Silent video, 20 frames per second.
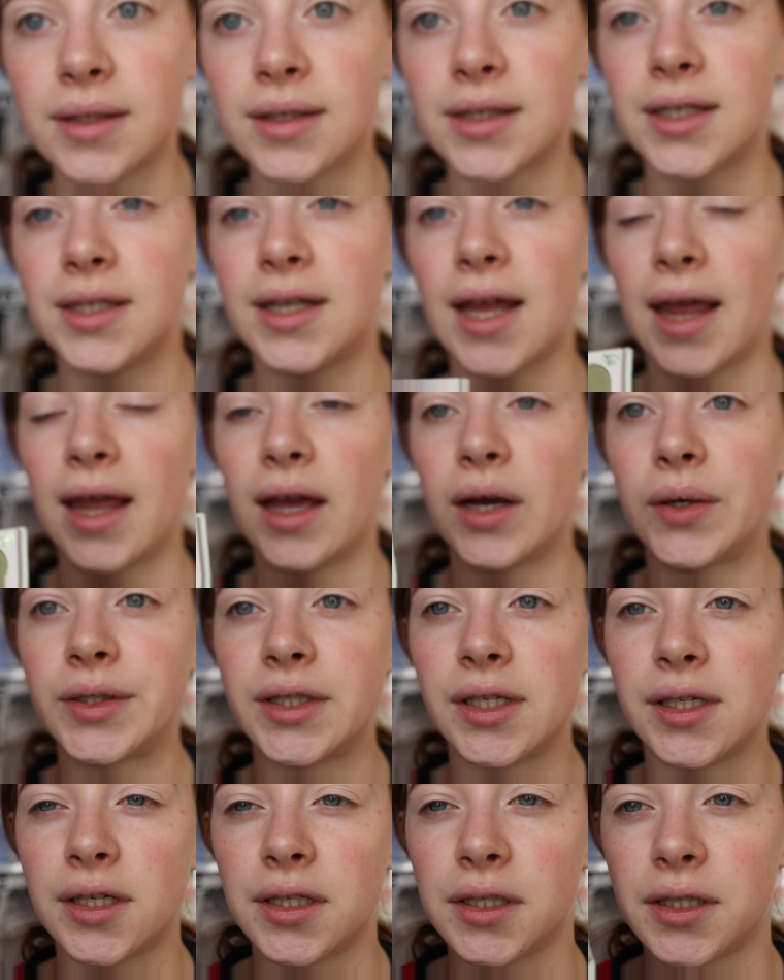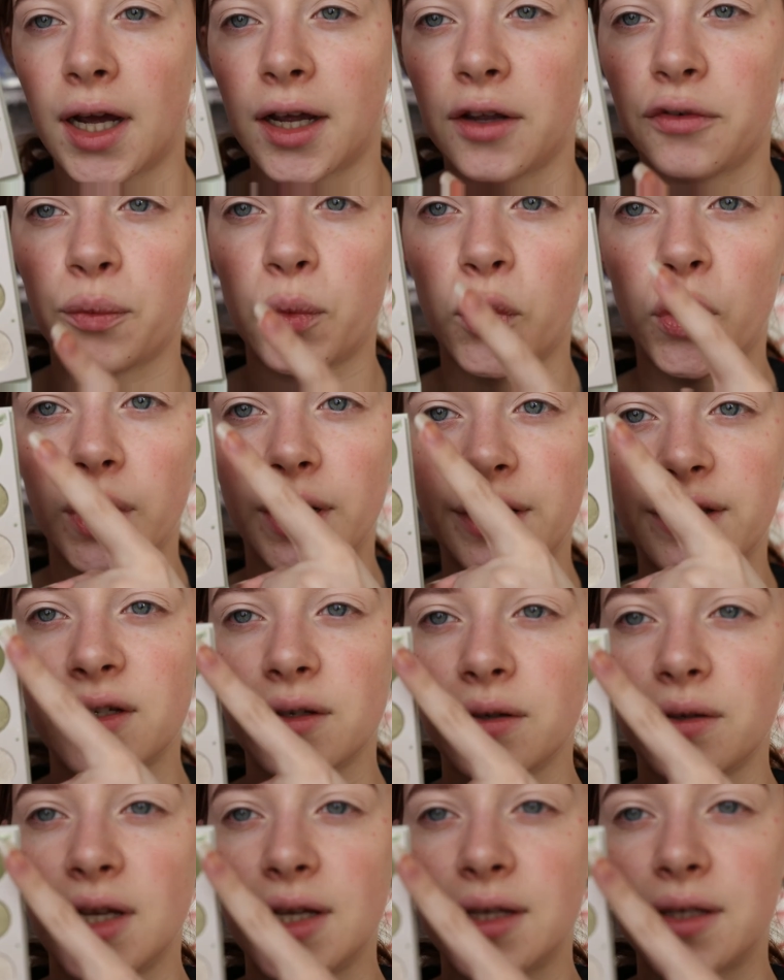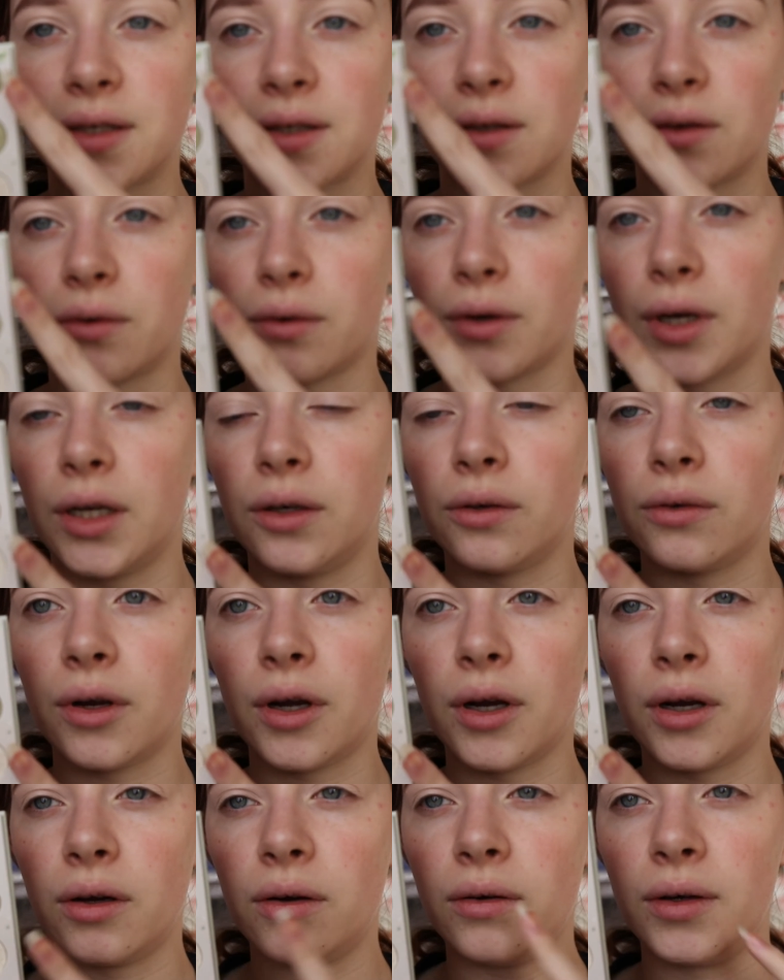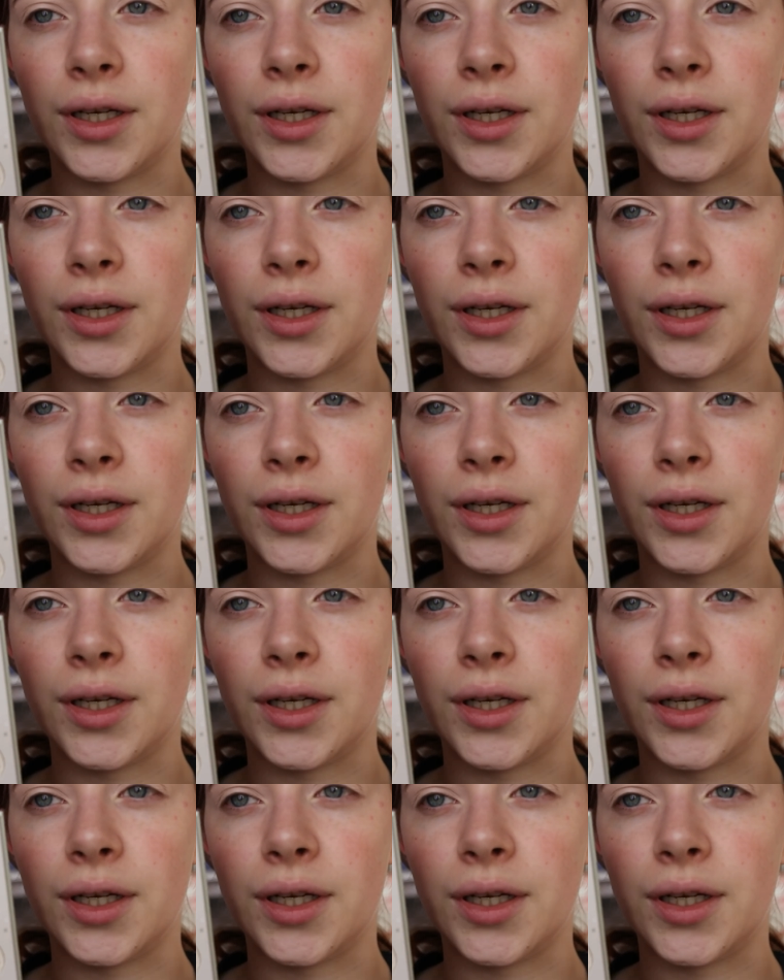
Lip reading: Today I wanted to dive more into this green row